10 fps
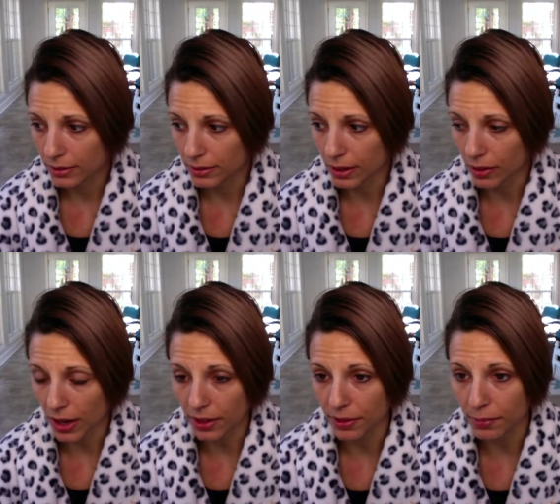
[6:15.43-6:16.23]
A lot
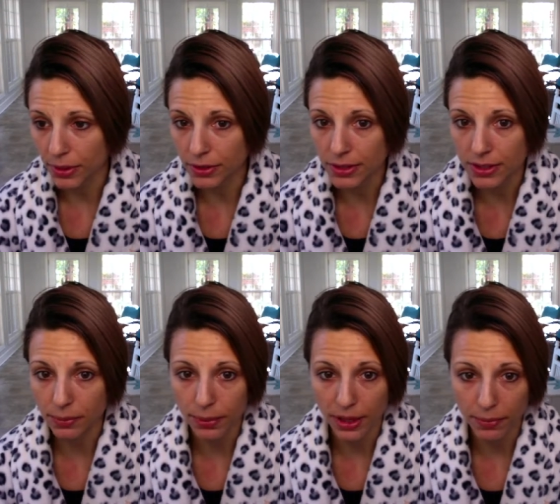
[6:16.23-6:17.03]
of the milks, the
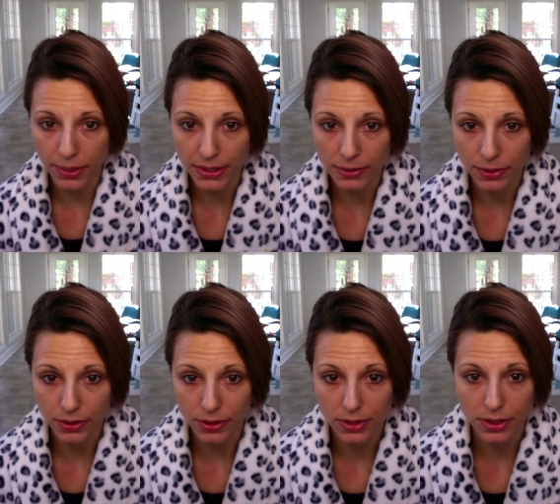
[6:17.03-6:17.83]
plant-based
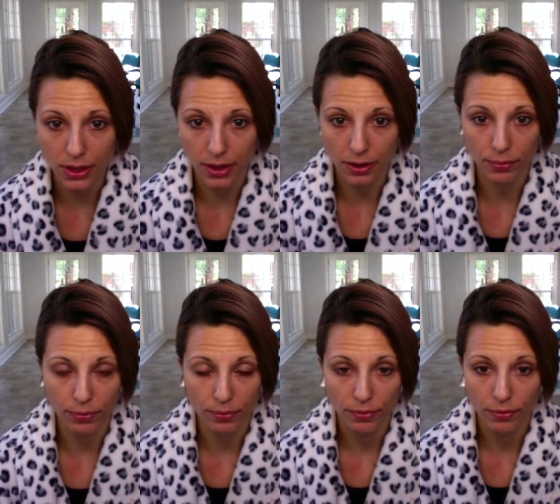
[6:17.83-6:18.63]
milks,
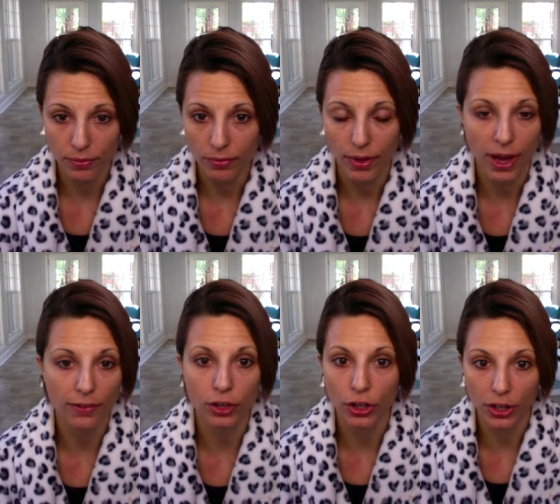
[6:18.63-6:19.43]
have
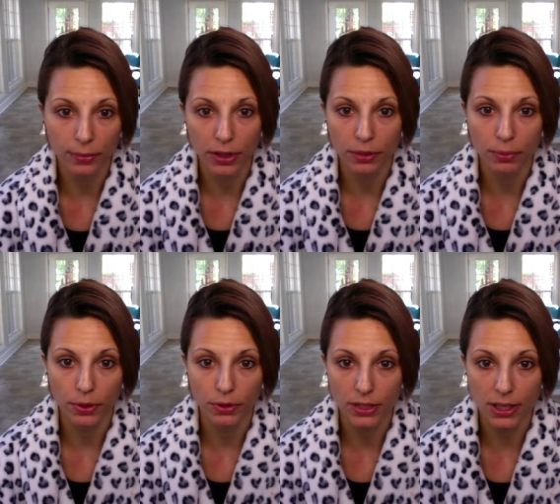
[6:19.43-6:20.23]
a good amount of
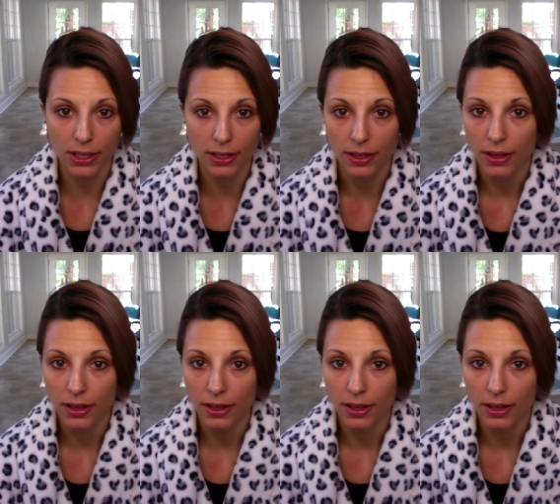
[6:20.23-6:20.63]
protein.